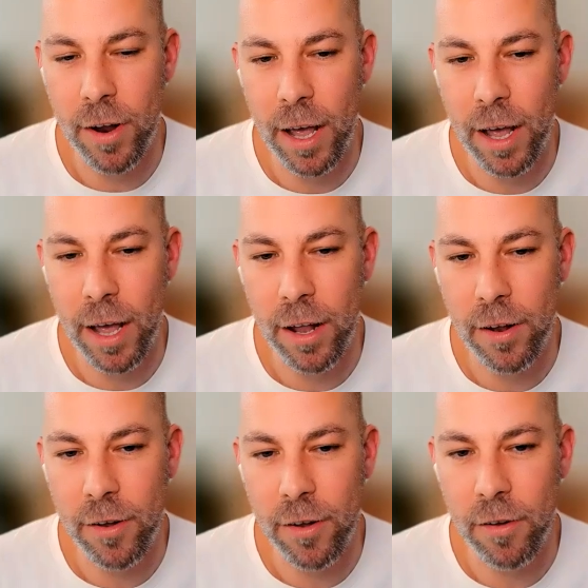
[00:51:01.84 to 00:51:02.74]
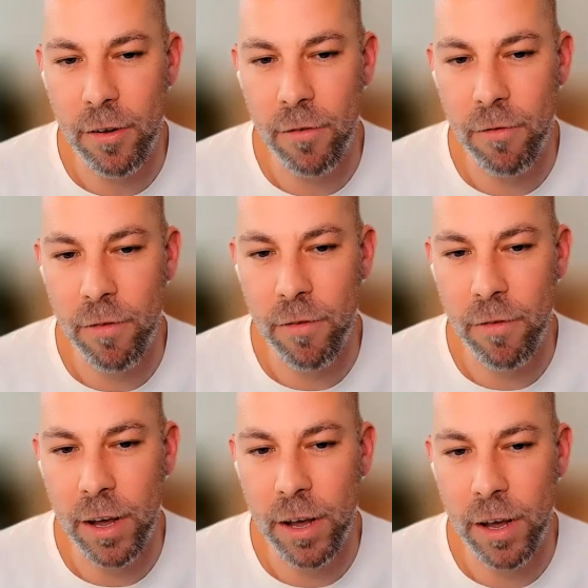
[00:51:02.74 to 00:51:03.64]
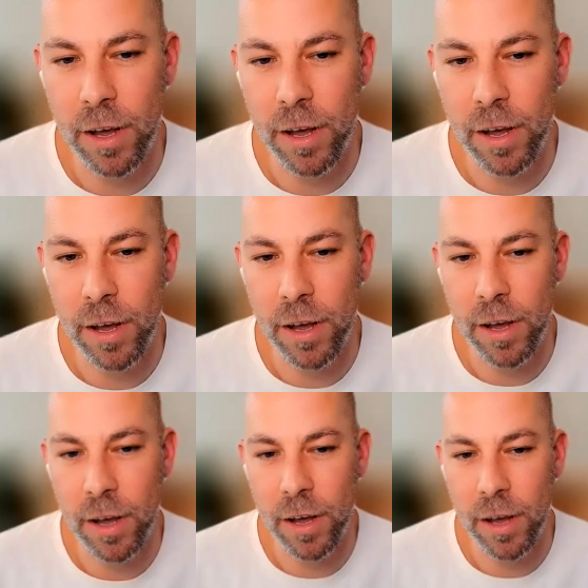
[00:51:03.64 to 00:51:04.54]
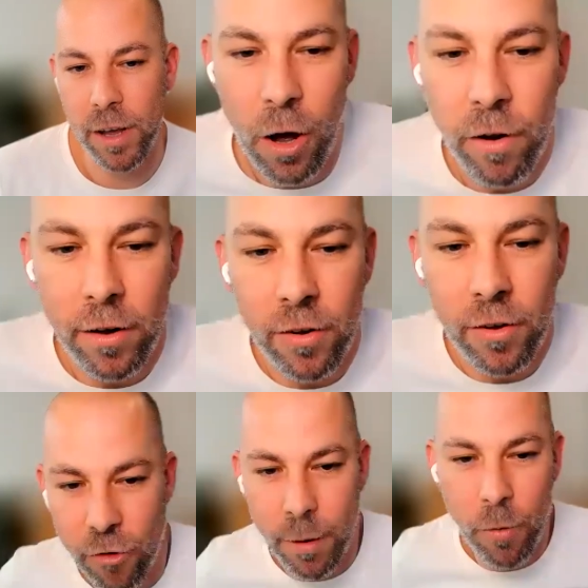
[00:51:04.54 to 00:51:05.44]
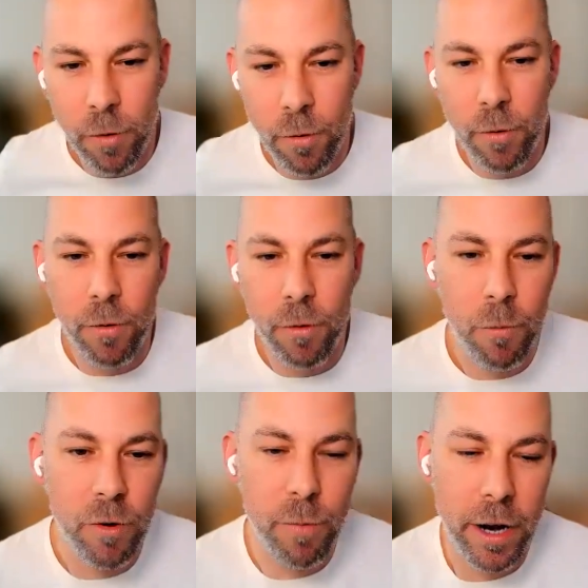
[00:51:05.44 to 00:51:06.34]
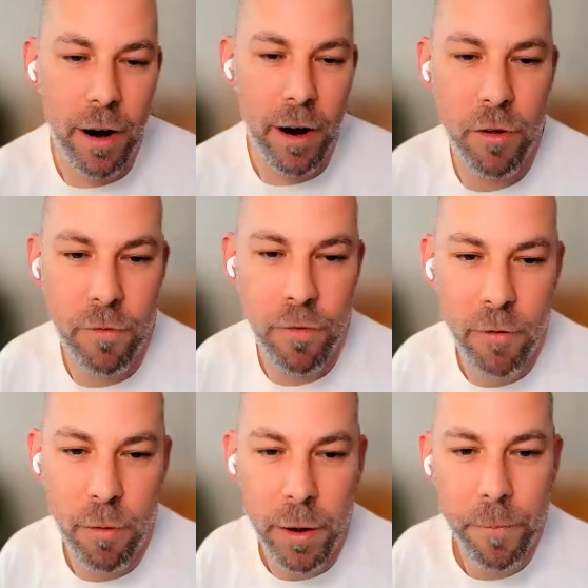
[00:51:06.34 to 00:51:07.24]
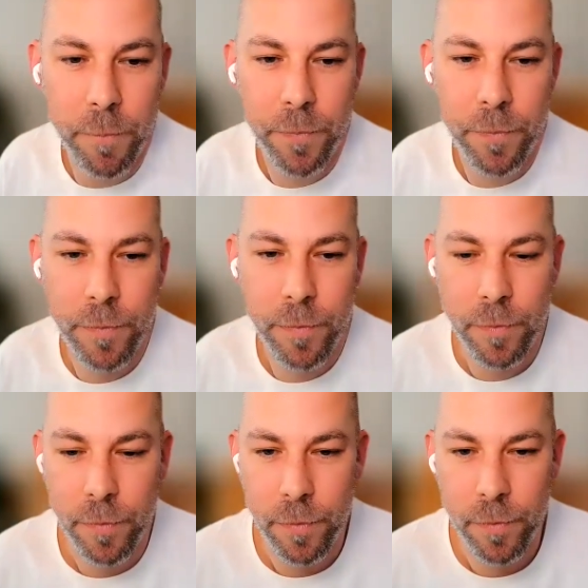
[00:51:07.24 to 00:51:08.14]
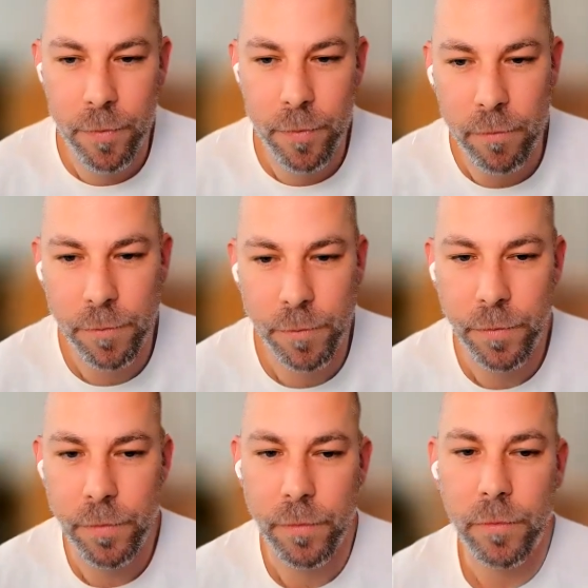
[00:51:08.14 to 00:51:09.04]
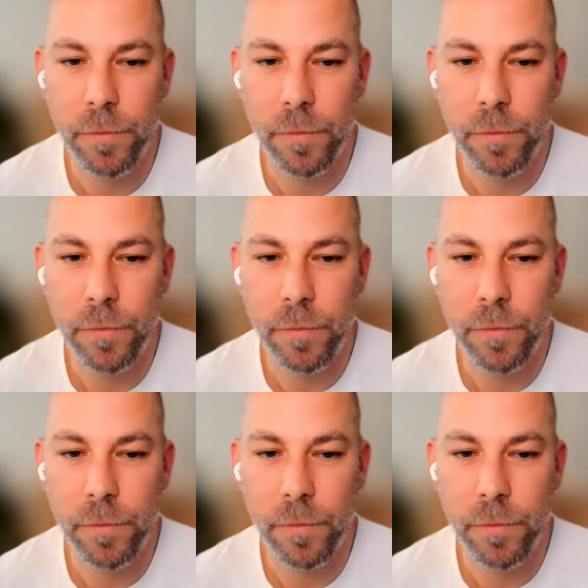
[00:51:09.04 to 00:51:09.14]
out to the VP to now where you're sort of overseeing the whole ship? What's been your absolute favorite bit?